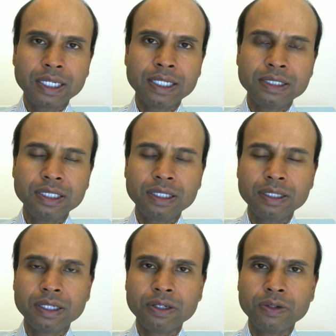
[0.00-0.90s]
And
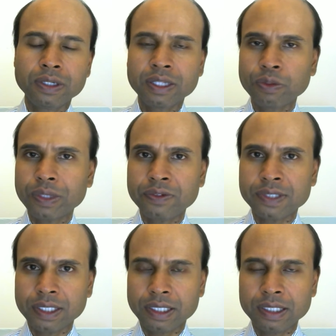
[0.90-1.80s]
uh, or another way of
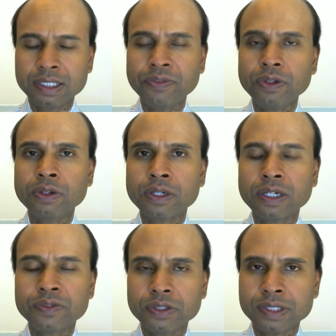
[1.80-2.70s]
seeing it is if you look
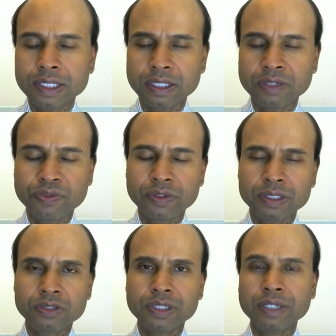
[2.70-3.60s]
after yourself,
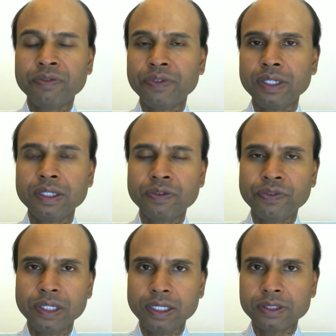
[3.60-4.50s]
trying feeling the
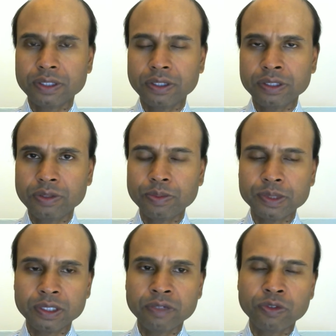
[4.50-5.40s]
feelings, of going to the
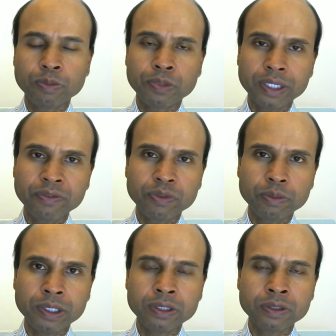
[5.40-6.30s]
observer, or praying
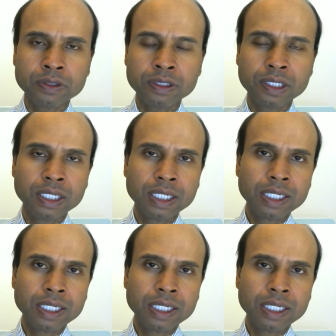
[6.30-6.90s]
for a miracle